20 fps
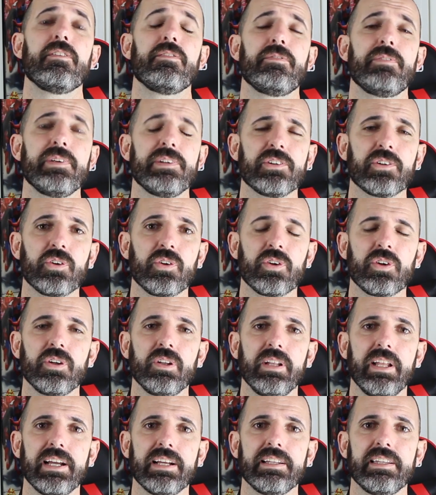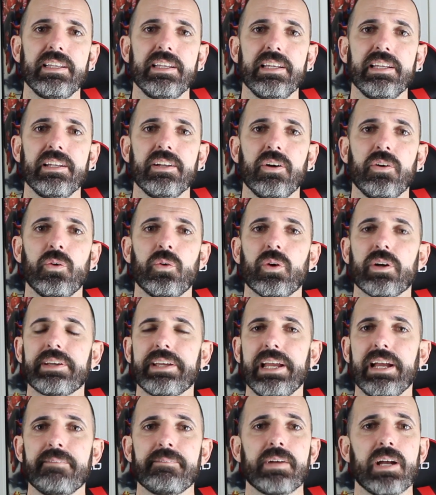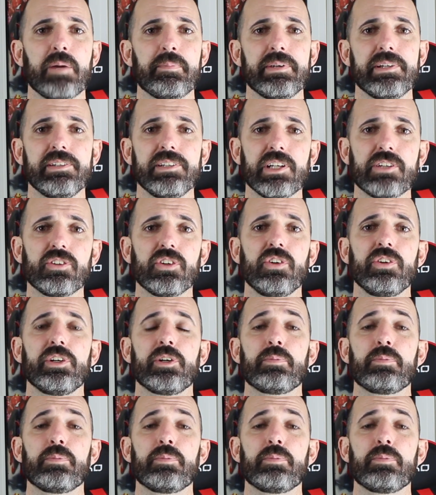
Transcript: physical collecting, or Capcom in general,